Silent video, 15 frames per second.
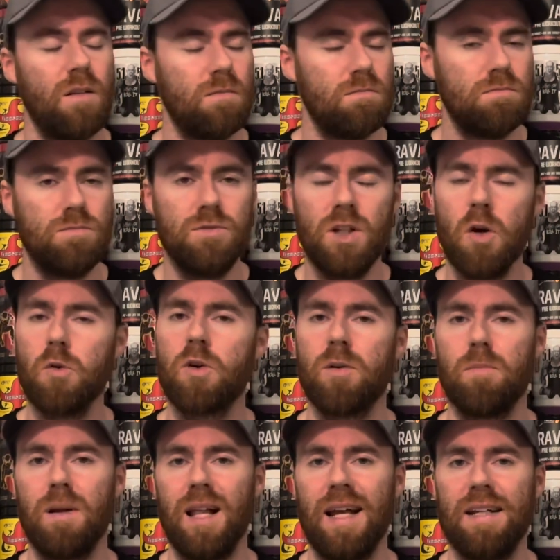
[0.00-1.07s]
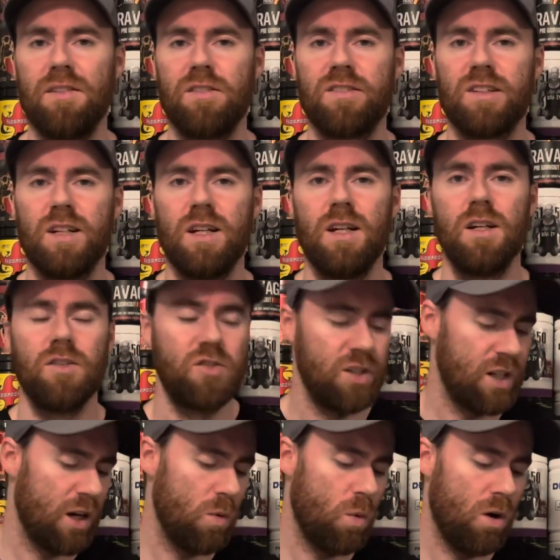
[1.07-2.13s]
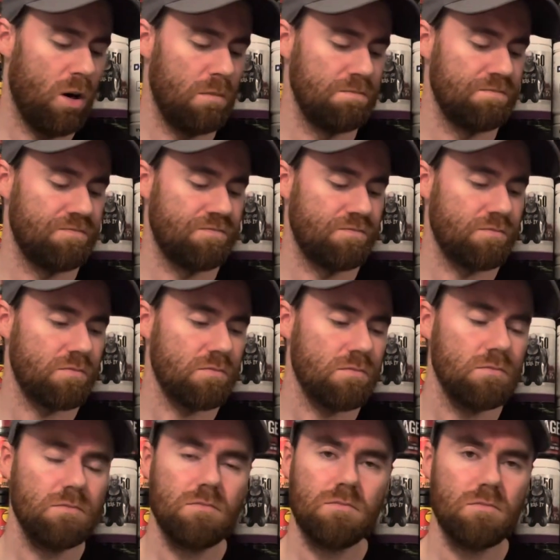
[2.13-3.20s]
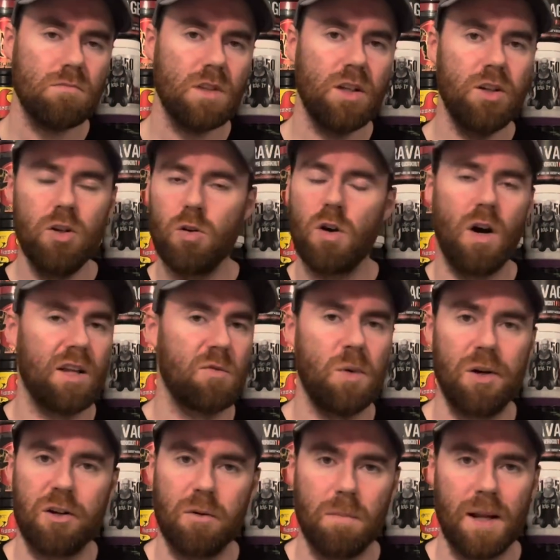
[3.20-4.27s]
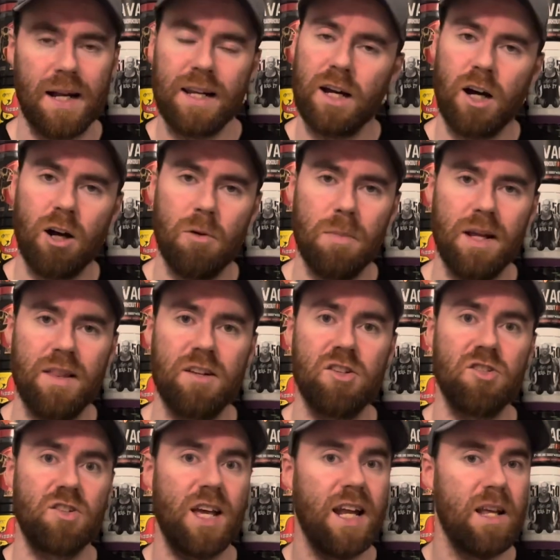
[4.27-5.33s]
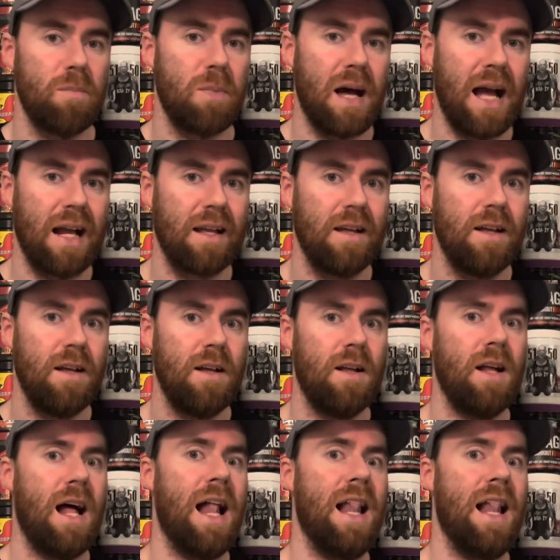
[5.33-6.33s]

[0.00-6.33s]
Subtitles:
No complaints. Do you know what? You guys won't complain at home either. Just get it back and